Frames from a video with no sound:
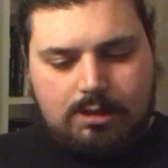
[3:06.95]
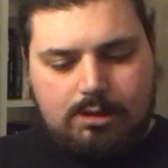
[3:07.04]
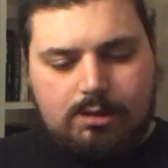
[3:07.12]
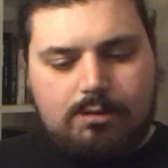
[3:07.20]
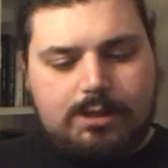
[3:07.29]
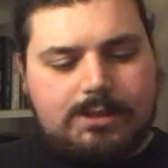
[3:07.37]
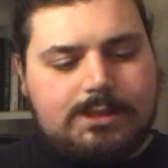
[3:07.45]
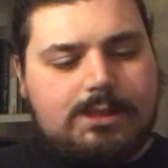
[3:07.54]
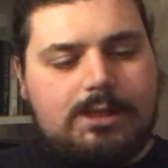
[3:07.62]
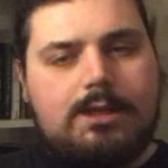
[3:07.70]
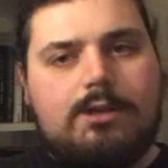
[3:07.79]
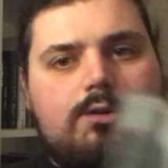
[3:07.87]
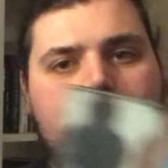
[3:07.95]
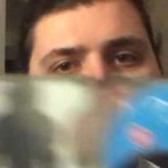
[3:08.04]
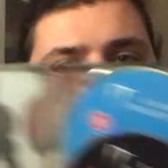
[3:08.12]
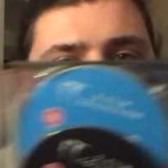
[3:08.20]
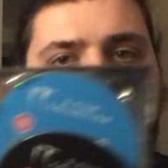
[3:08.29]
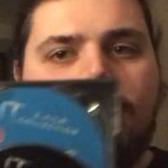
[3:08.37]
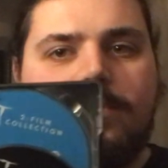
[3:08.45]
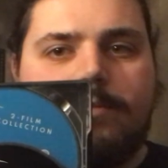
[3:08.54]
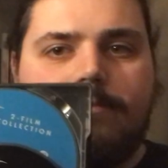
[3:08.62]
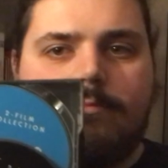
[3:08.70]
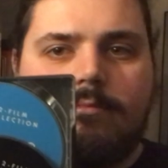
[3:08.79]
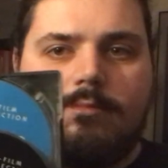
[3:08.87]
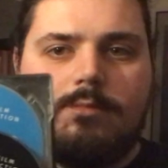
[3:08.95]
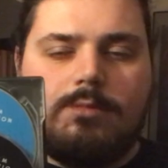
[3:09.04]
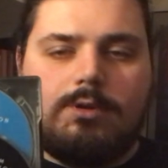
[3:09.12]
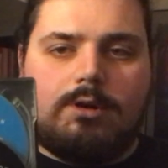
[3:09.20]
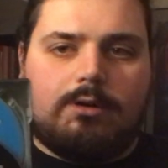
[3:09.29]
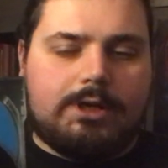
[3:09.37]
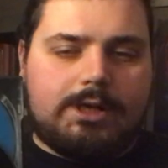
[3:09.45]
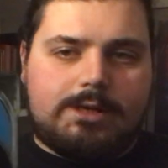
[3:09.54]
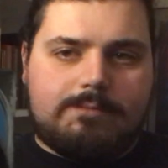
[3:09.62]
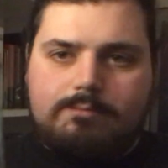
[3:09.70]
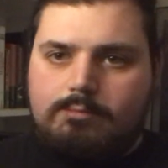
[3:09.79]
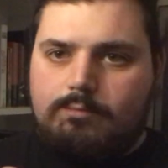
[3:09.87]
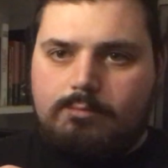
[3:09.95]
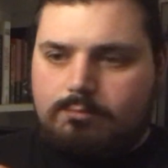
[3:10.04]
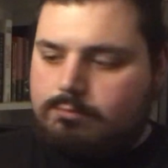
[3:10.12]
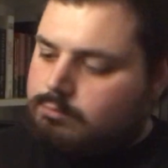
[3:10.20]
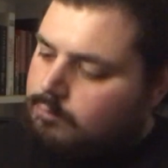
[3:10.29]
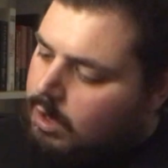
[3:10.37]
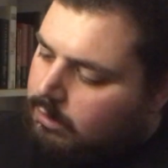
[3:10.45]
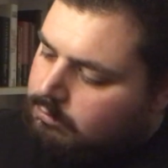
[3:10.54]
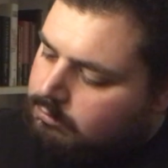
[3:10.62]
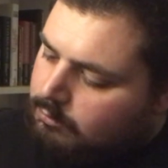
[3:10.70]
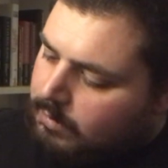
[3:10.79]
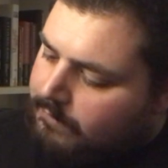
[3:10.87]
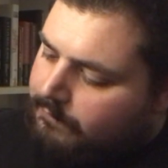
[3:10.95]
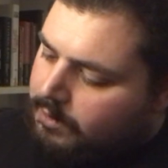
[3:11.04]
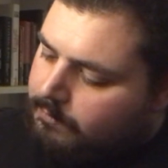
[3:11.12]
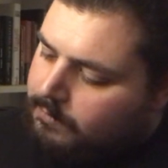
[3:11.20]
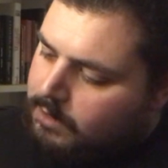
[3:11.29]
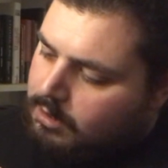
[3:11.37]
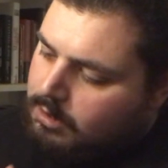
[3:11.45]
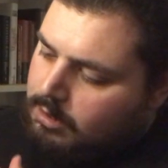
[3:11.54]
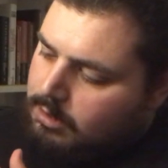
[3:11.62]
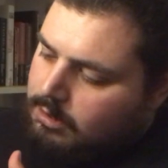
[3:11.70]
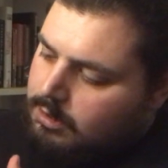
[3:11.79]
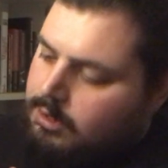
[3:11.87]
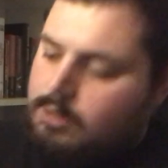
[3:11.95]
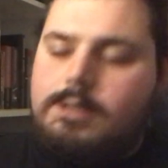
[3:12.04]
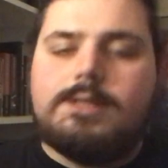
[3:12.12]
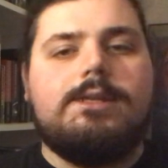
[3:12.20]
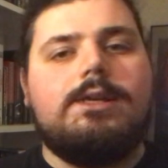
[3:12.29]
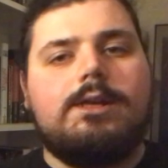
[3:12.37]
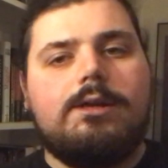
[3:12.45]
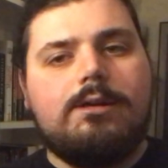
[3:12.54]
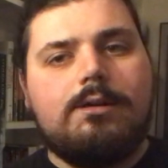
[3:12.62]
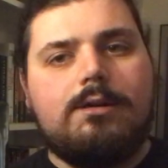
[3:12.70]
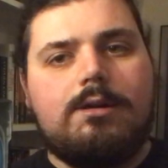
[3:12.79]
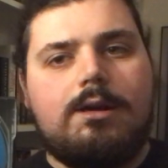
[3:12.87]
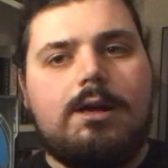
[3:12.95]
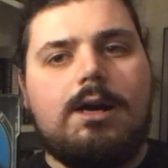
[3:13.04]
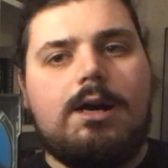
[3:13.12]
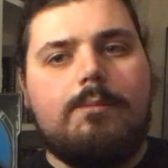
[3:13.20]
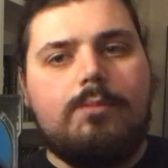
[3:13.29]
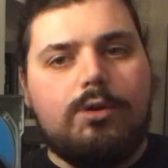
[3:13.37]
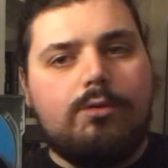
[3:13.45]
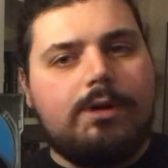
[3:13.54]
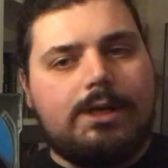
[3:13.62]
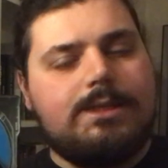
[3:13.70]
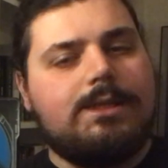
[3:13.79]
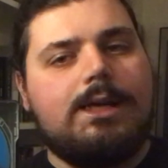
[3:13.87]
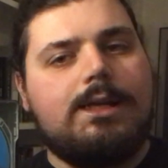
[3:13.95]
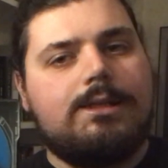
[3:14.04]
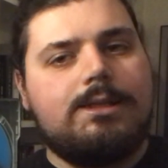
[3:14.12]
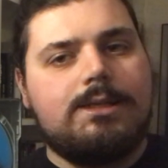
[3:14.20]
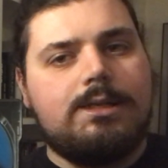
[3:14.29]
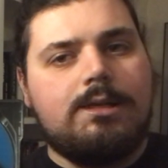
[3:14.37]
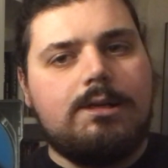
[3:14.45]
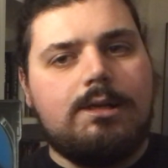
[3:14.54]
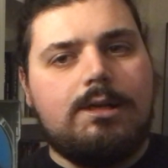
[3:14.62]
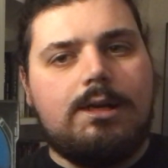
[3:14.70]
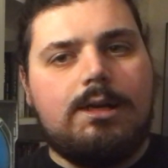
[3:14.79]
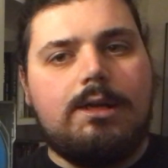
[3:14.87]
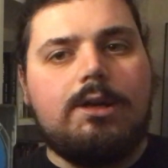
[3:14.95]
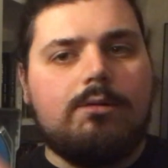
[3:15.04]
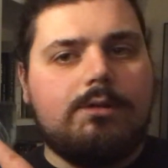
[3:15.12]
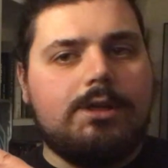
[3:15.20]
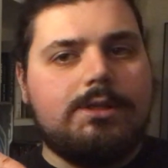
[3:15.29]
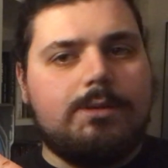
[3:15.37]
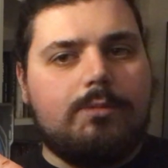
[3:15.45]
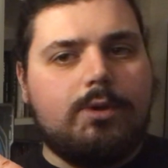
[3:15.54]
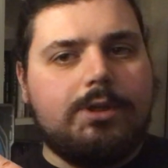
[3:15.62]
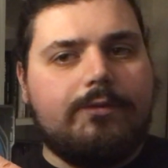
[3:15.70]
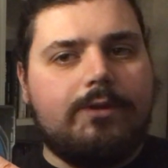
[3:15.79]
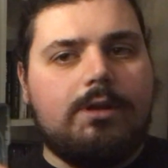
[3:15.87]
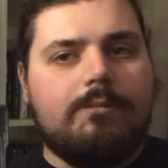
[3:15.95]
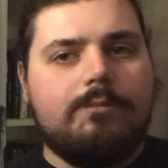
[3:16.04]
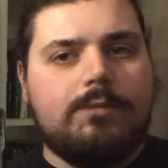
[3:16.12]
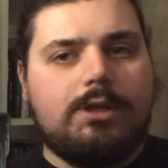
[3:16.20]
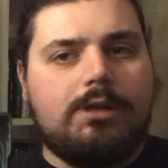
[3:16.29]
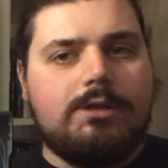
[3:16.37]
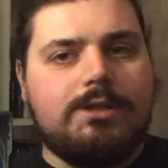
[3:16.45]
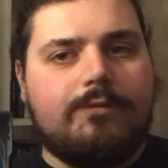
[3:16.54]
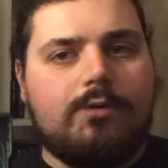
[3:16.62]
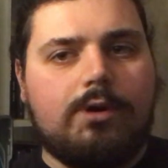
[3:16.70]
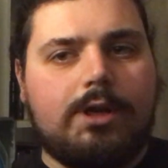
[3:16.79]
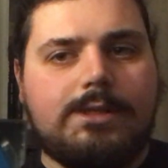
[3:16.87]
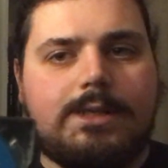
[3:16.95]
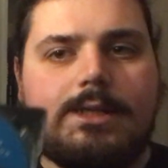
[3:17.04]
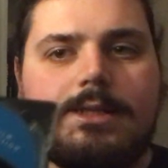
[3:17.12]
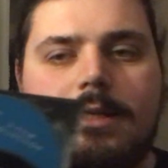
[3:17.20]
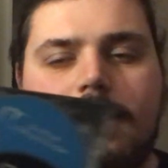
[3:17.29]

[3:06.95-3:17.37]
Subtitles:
you can see the two films, or one film. Here's the Blu-ray set. No, here's the Blu-ray film. Here's the 4K set.